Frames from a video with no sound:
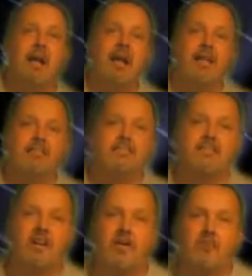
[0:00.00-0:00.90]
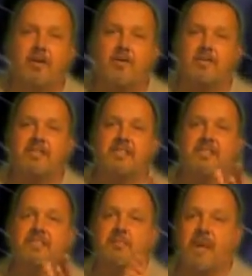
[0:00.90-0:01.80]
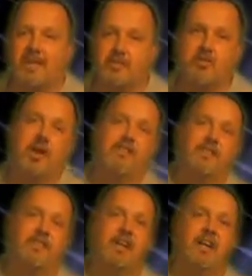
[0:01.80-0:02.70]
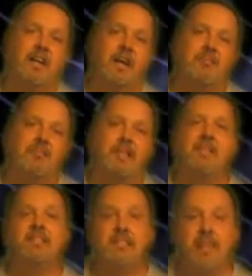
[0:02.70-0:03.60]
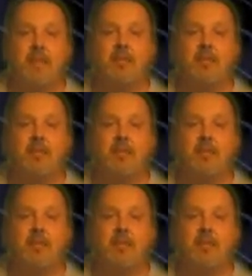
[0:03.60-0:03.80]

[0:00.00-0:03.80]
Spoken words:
Hi, this is Tom Bell with SystematicTraffic.com. Today